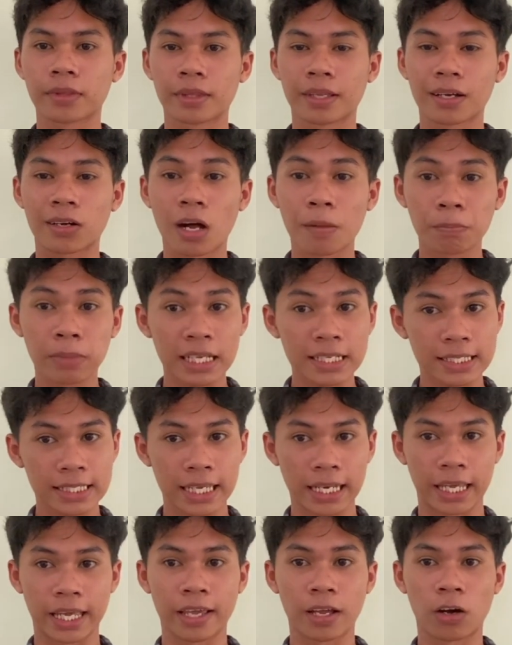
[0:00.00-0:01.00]
the
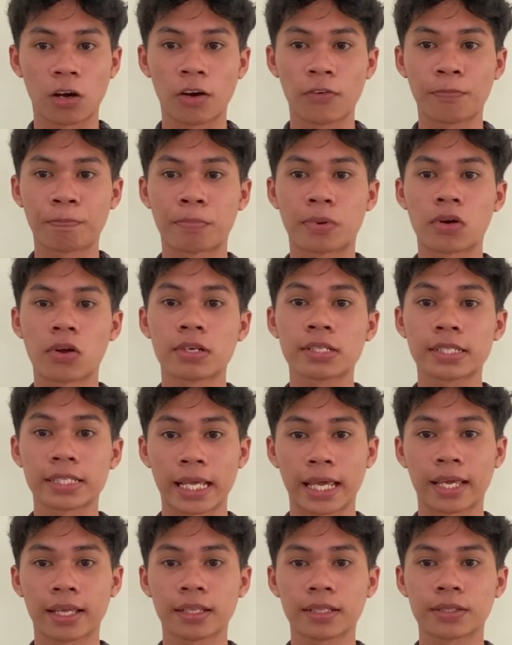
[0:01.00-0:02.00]
complexity of
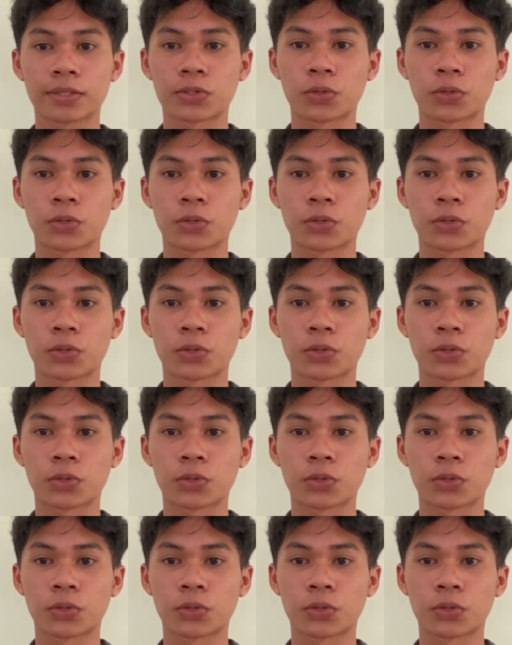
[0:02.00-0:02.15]
pronouncing